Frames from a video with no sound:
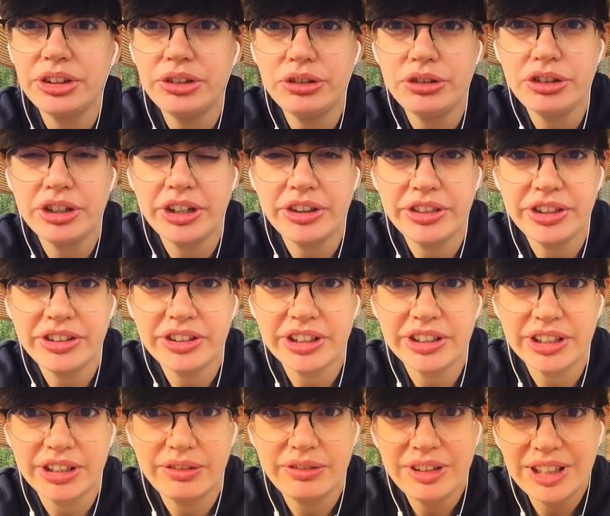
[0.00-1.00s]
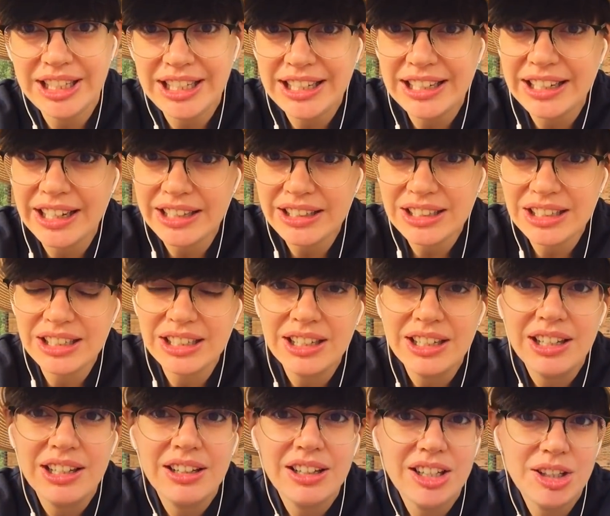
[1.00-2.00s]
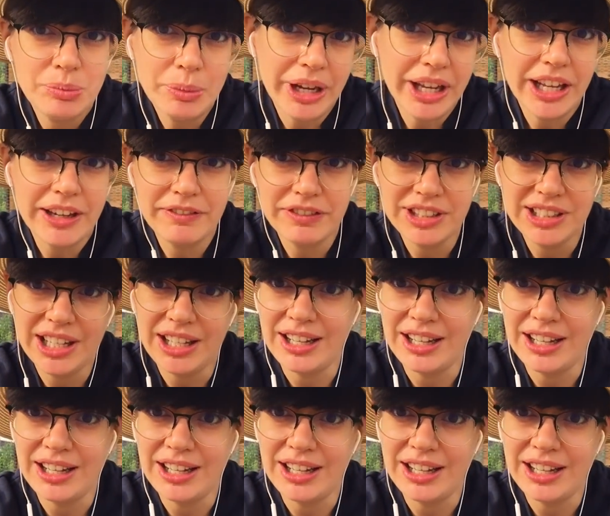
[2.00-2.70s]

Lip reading: to share things that I really like in my everyday